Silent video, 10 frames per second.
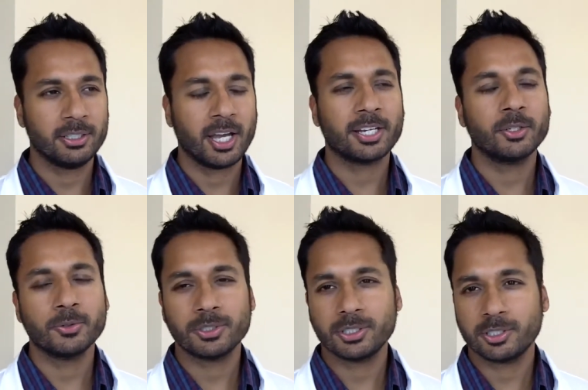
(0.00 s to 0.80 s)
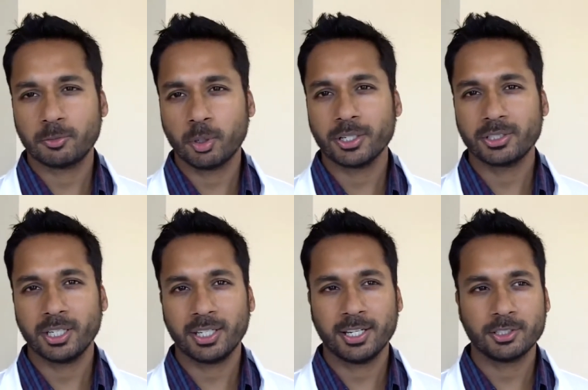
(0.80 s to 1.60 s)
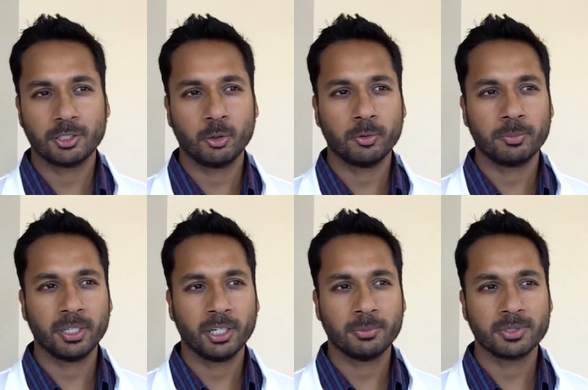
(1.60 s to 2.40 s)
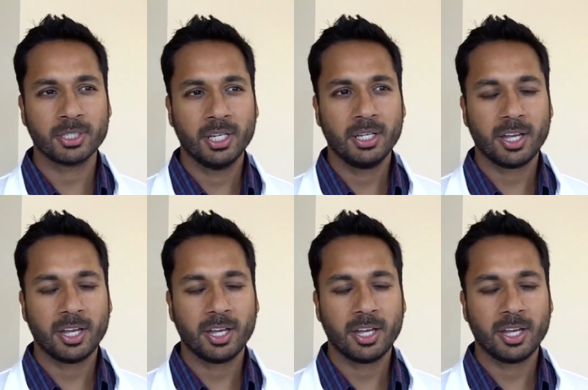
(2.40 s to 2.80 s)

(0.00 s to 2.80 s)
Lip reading: the diagnosis of prostate cancer becomes